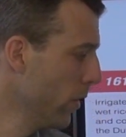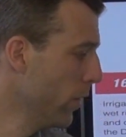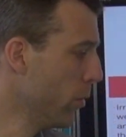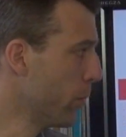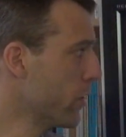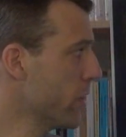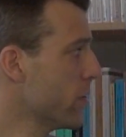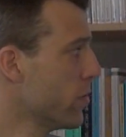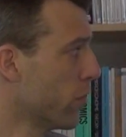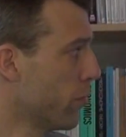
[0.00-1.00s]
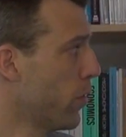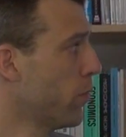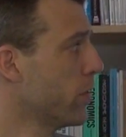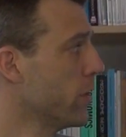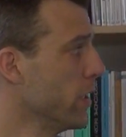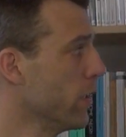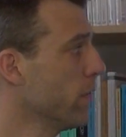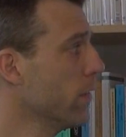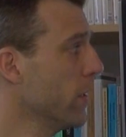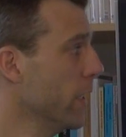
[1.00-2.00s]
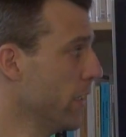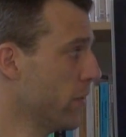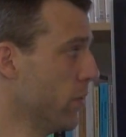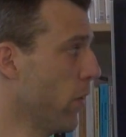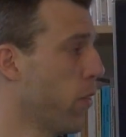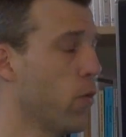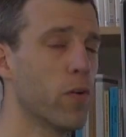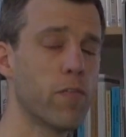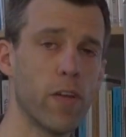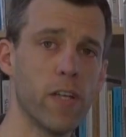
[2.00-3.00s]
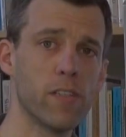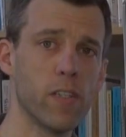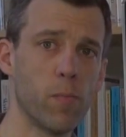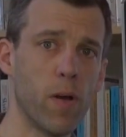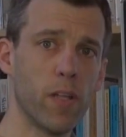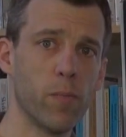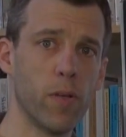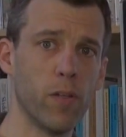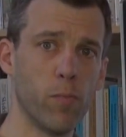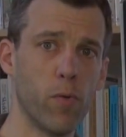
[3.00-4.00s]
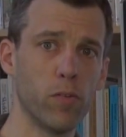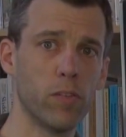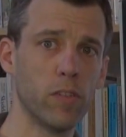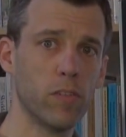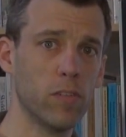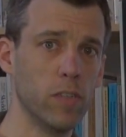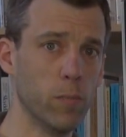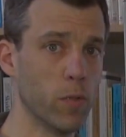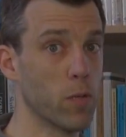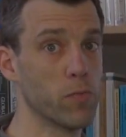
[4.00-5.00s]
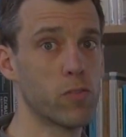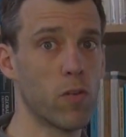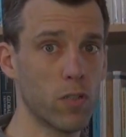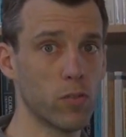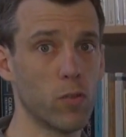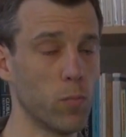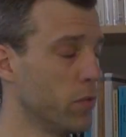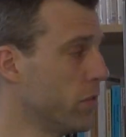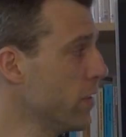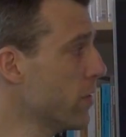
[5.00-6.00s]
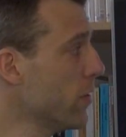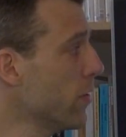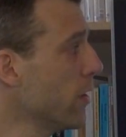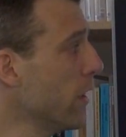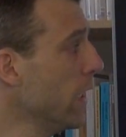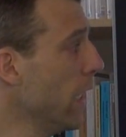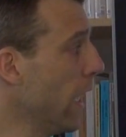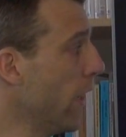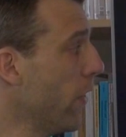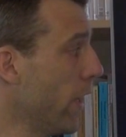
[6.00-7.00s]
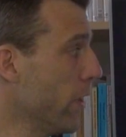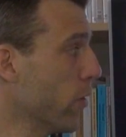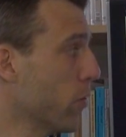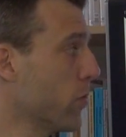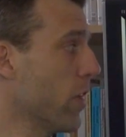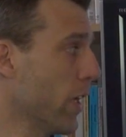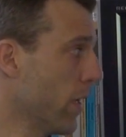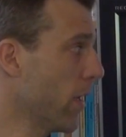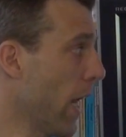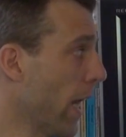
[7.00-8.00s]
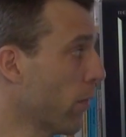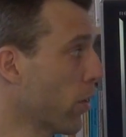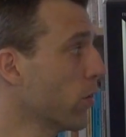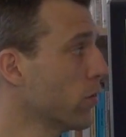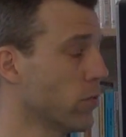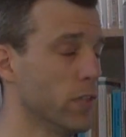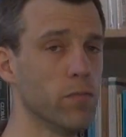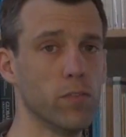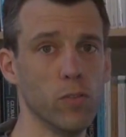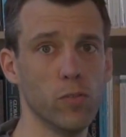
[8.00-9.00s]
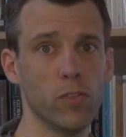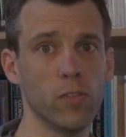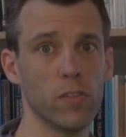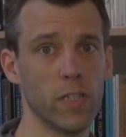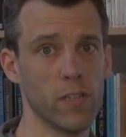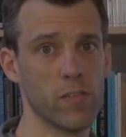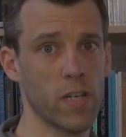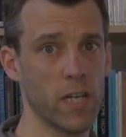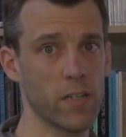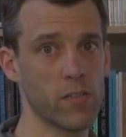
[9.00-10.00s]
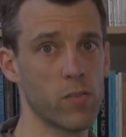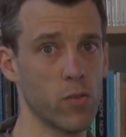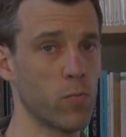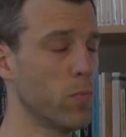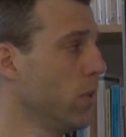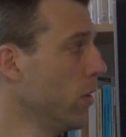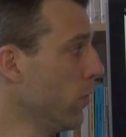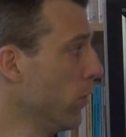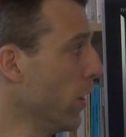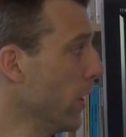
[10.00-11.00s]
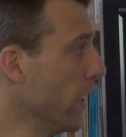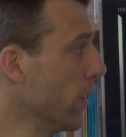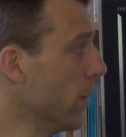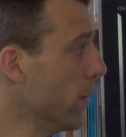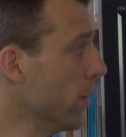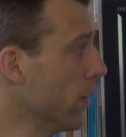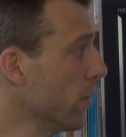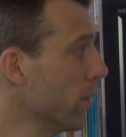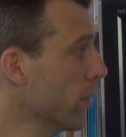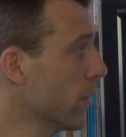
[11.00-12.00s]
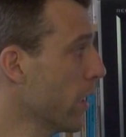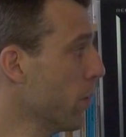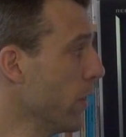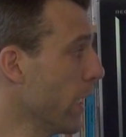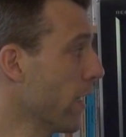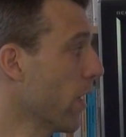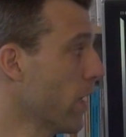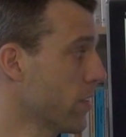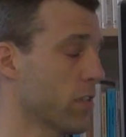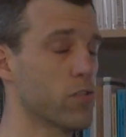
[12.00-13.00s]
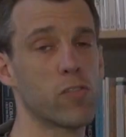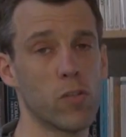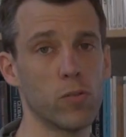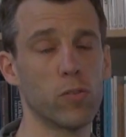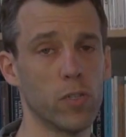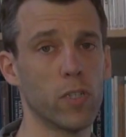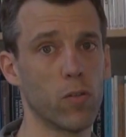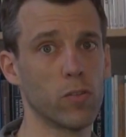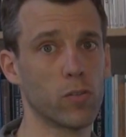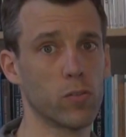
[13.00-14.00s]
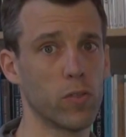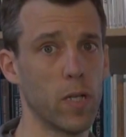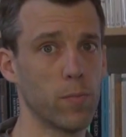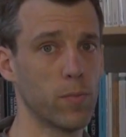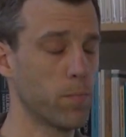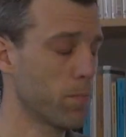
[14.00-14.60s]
The persistence of poverty is the third phase in a path-dependent process. It becomes structural persistent, and there you could say that agricultural involution, that is Geertz's term, really can be analyzed as a social ecological trap.